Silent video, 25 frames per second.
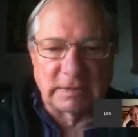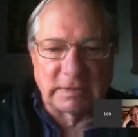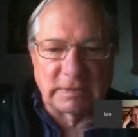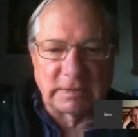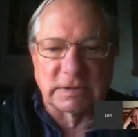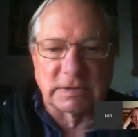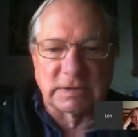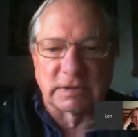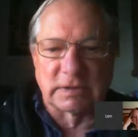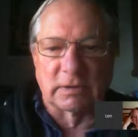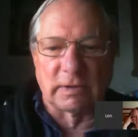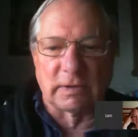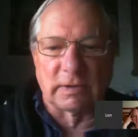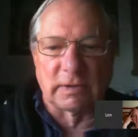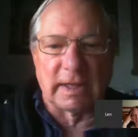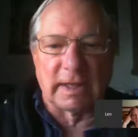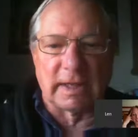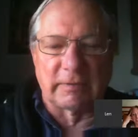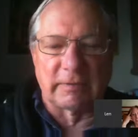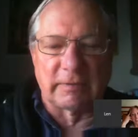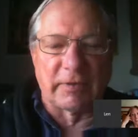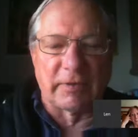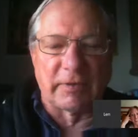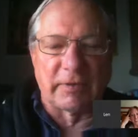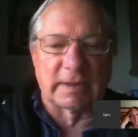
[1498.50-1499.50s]
sincerely. And
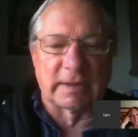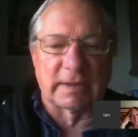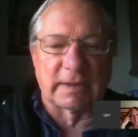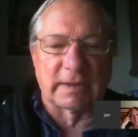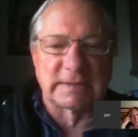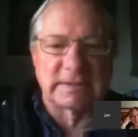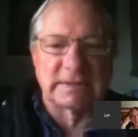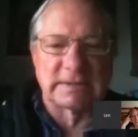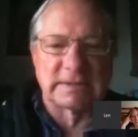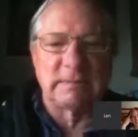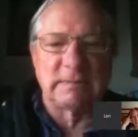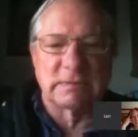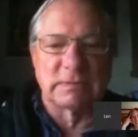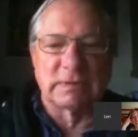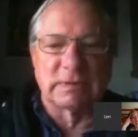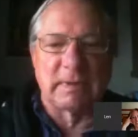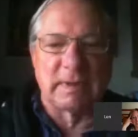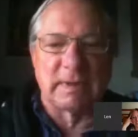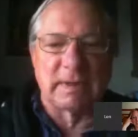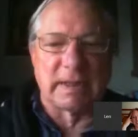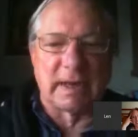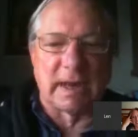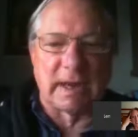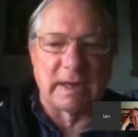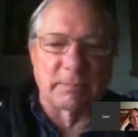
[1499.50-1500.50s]
in fact, it seems to
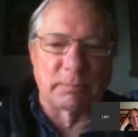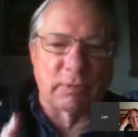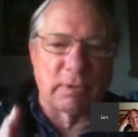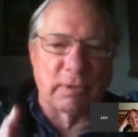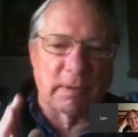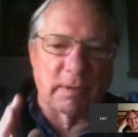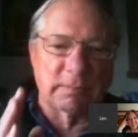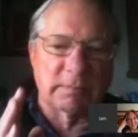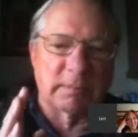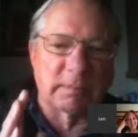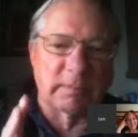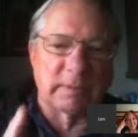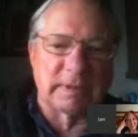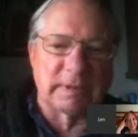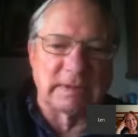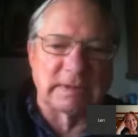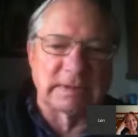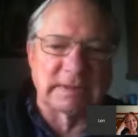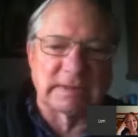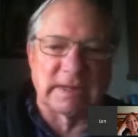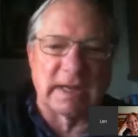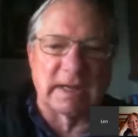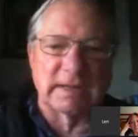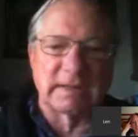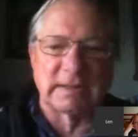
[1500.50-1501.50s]
me that I probably
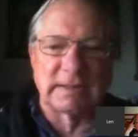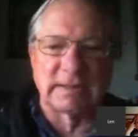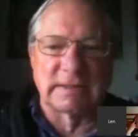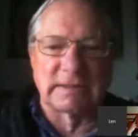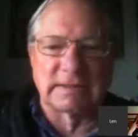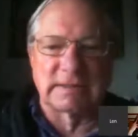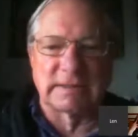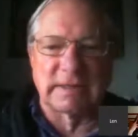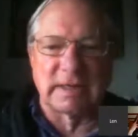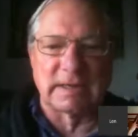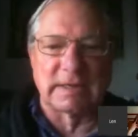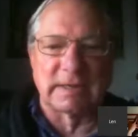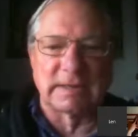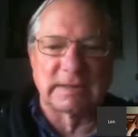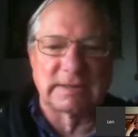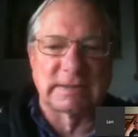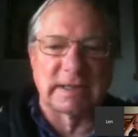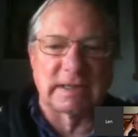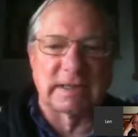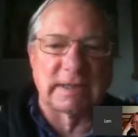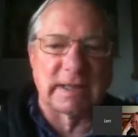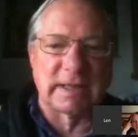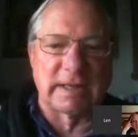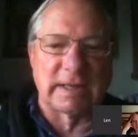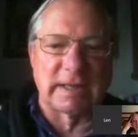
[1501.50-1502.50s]
said
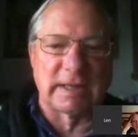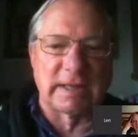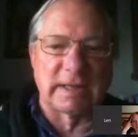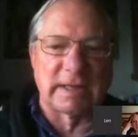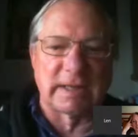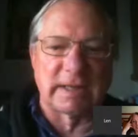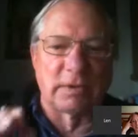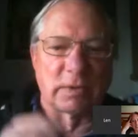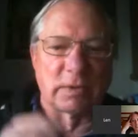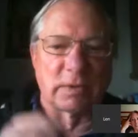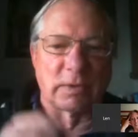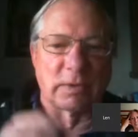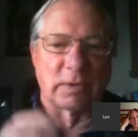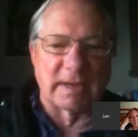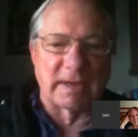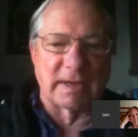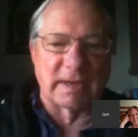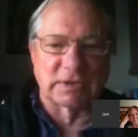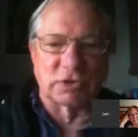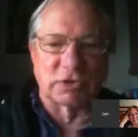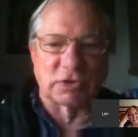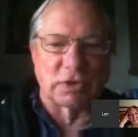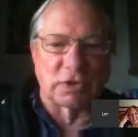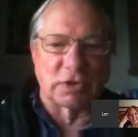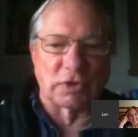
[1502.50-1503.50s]
that to you in a
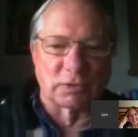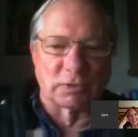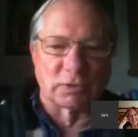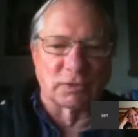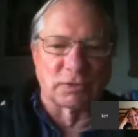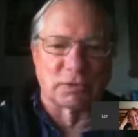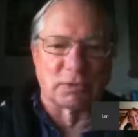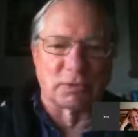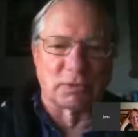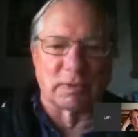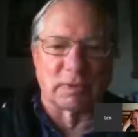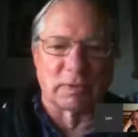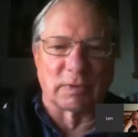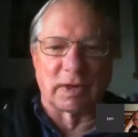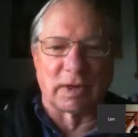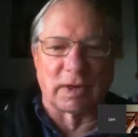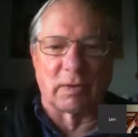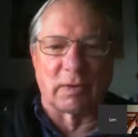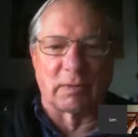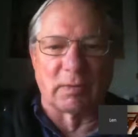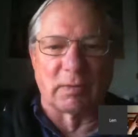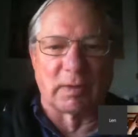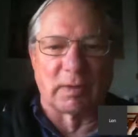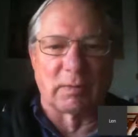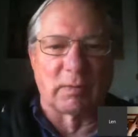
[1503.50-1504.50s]
message a year or two
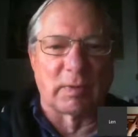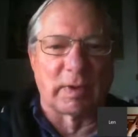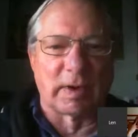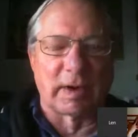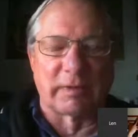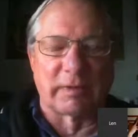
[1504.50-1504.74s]
ago when I